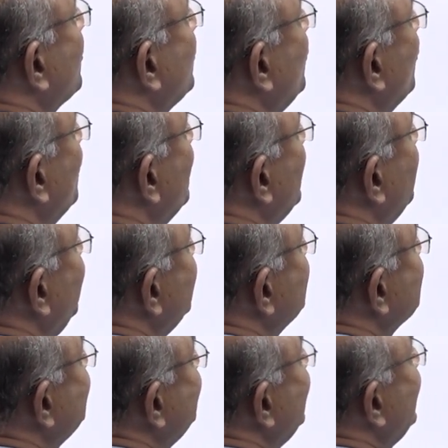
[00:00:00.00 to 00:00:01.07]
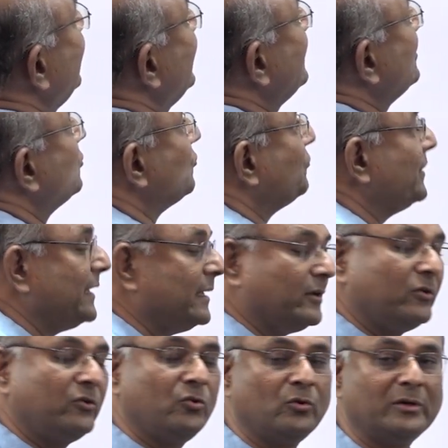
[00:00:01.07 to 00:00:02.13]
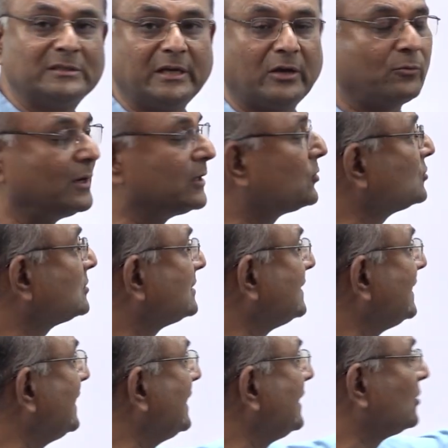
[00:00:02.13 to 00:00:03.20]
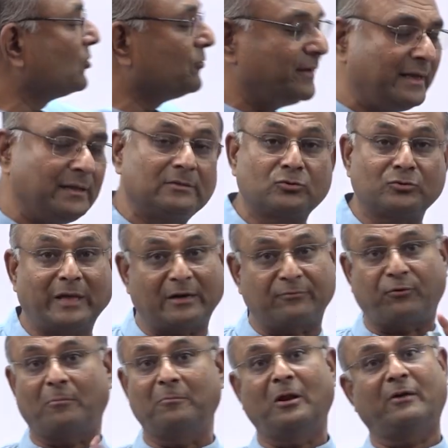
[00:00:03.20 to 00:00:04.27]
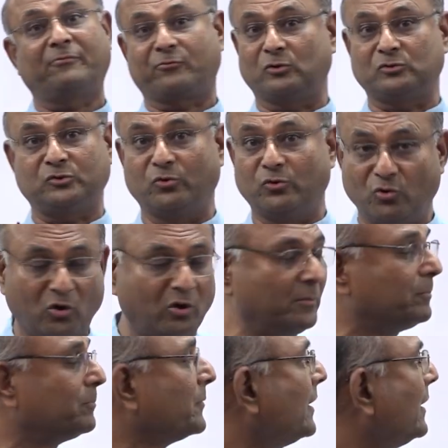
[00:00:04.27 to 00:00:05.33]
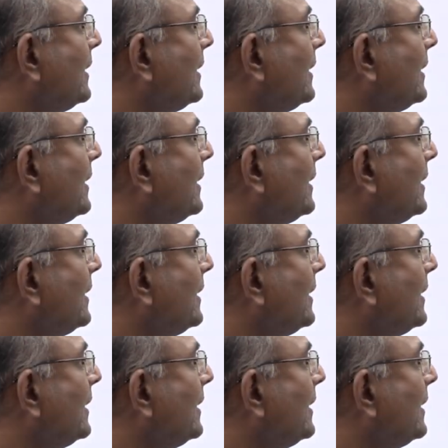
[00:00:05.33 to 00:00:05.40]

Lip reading: Q will be C into V. Q is equal to C into V. So that formula of course you know.